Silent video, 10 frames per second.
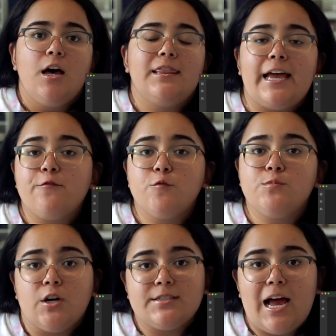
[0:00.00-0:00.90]

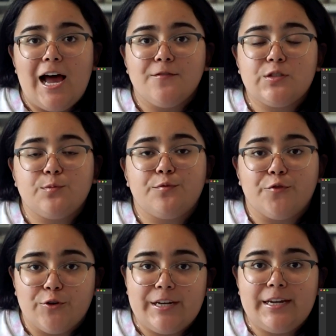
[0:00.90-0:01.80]
Lightroom does have some
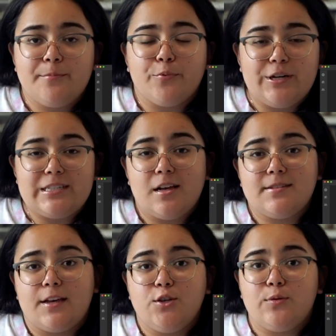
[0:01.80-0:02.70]
free presets
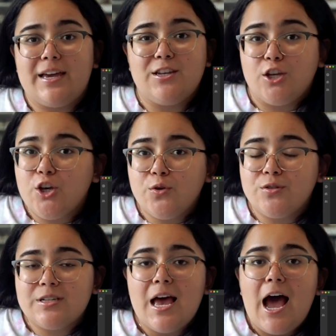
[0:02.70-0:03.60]
that you can
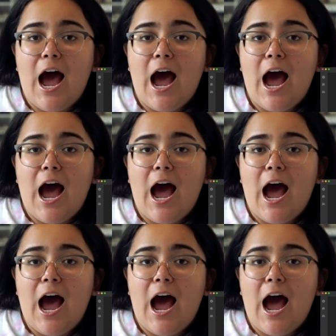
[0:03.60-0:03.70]
use.